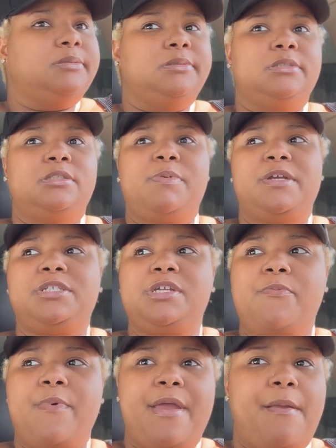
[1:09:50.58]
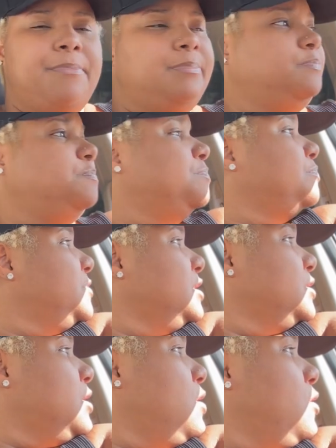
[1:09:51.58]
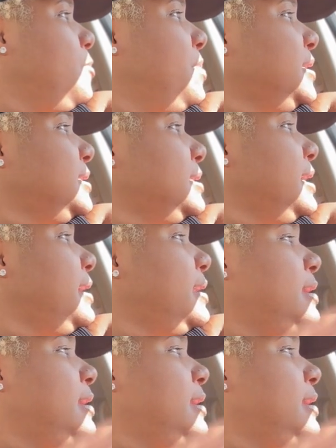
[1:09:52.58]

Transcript: Especially when there's a whole bus line.